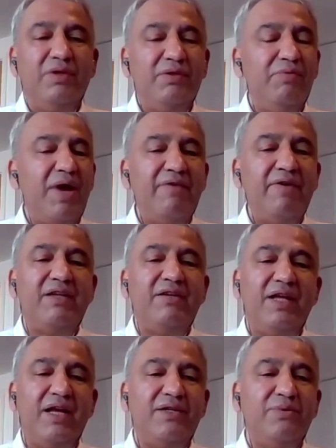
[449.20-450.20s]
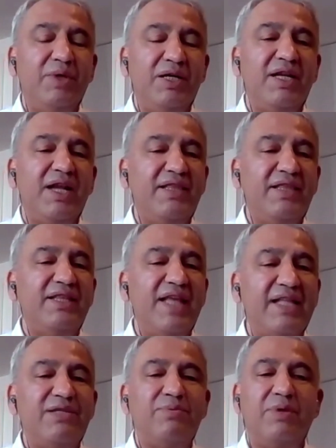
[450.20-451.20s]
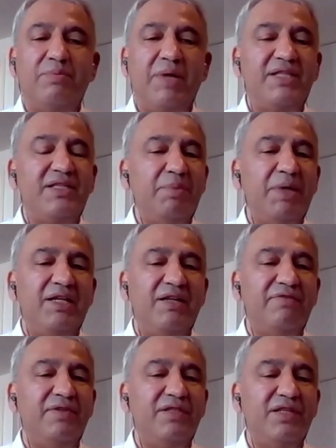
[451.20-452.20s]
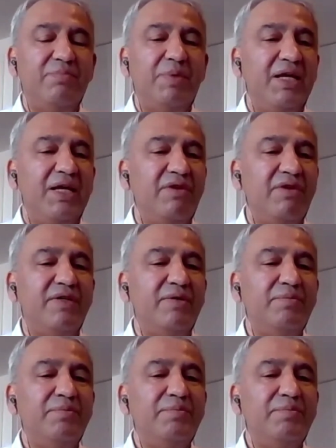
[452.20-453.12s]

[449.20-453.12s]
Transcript: raring to get to work. And I think that's what makes the big difference in being driven.